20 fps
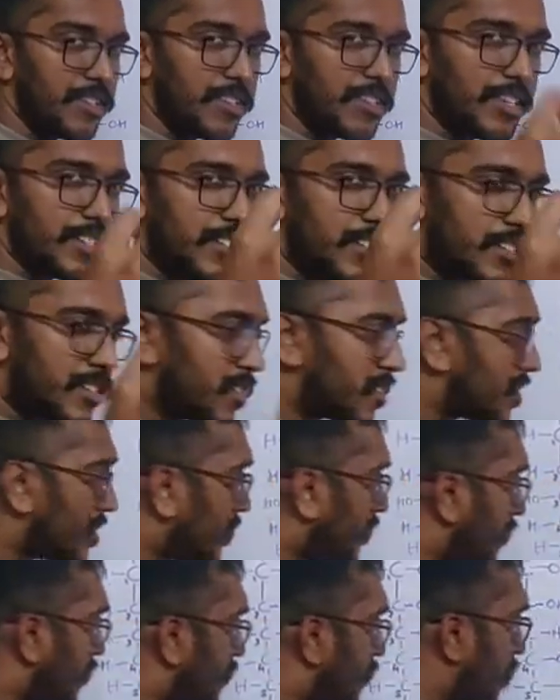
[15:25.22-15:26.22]

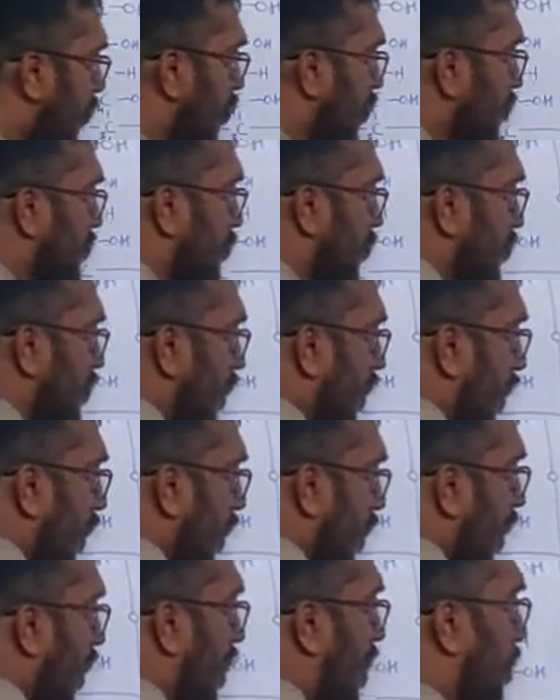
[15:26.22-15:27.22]
just focus on the
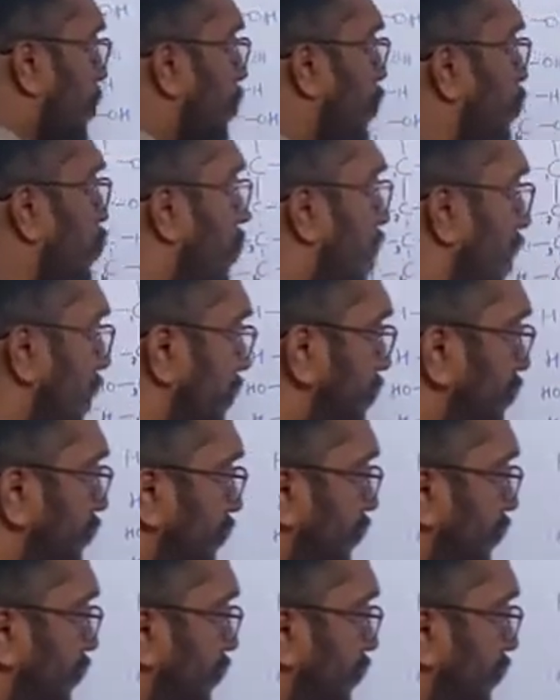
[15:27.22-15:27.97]
carbon 1